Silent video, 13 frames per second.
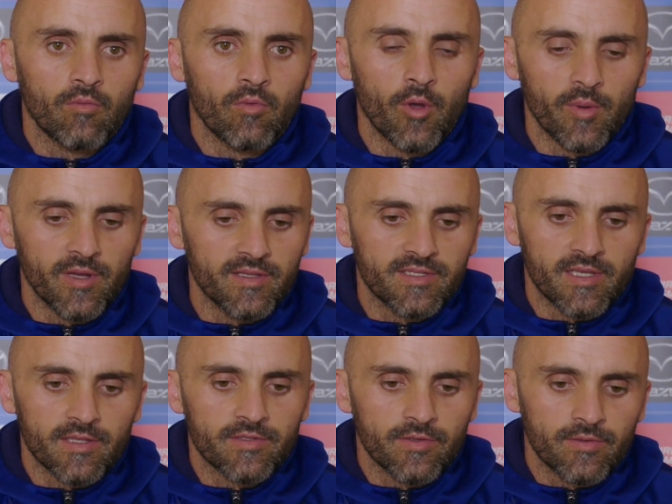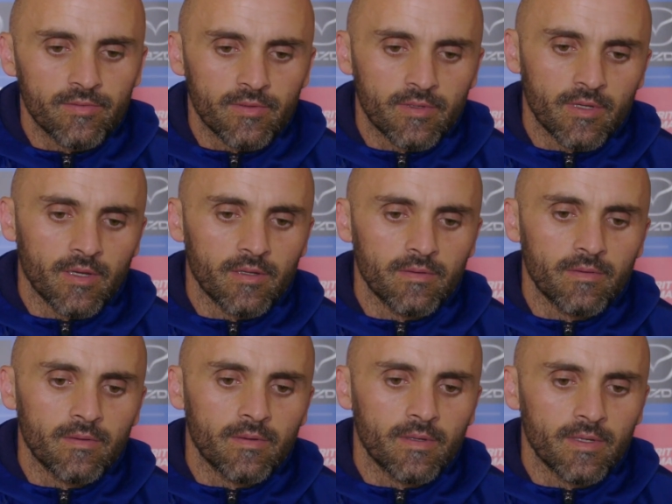where we need to get to,
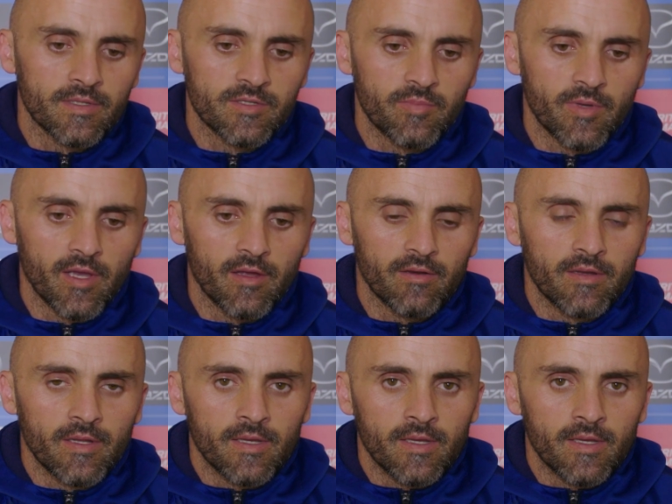and it's about